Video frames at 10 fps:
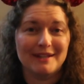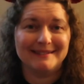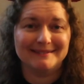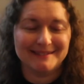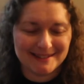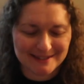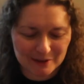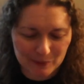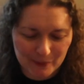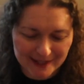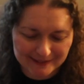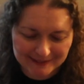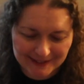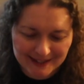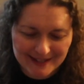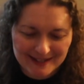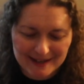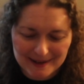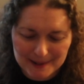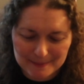thing, this is a win.
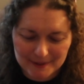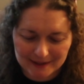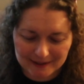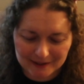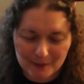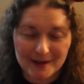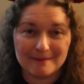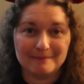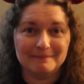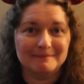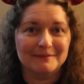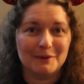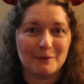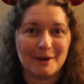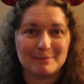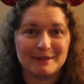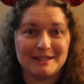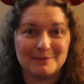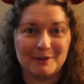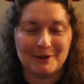I am uh, quite quite
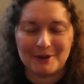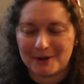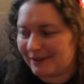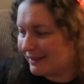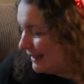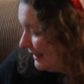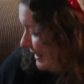pleased with it all.